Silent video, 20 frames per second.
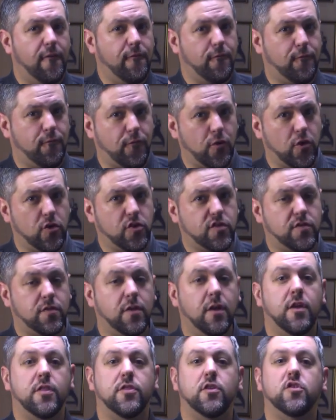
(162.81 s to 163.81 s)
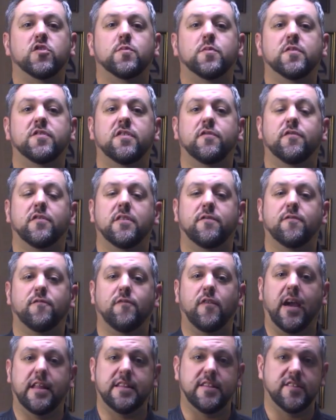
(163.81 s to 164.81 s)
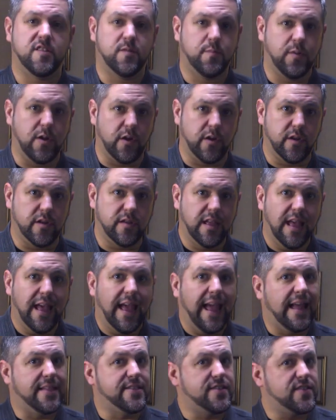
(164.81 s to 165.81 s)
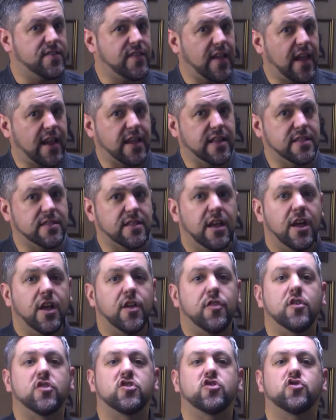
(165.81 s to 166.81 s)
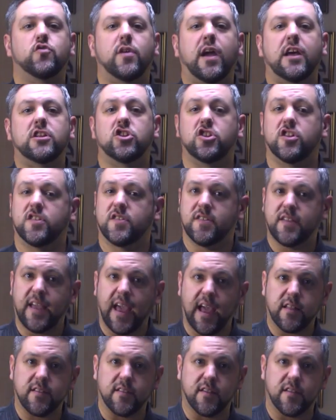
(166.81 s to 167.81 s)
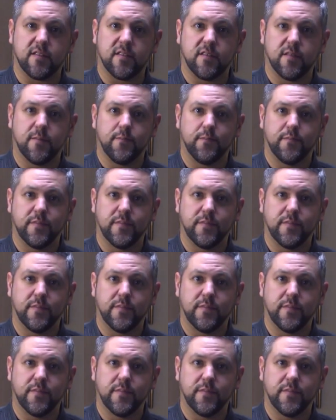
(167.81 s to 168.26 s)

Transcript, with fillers: First, their specific fighting spirit, and second, their strategies and tactics.